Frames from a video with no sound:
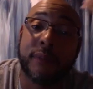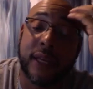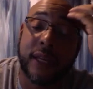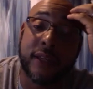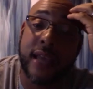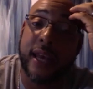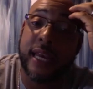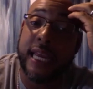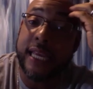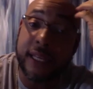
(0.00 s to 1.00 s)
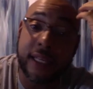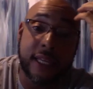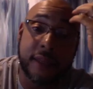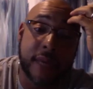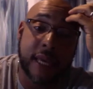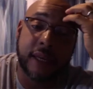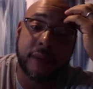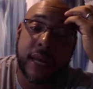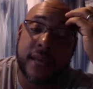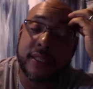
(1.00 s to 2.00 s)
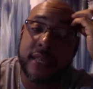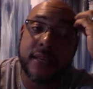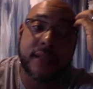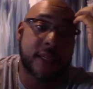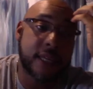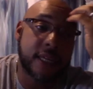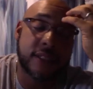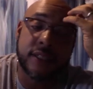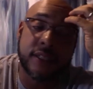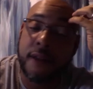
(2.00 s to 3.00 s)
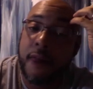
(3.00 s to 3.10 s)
but you got to eat clean, man. And when I say eat clean, just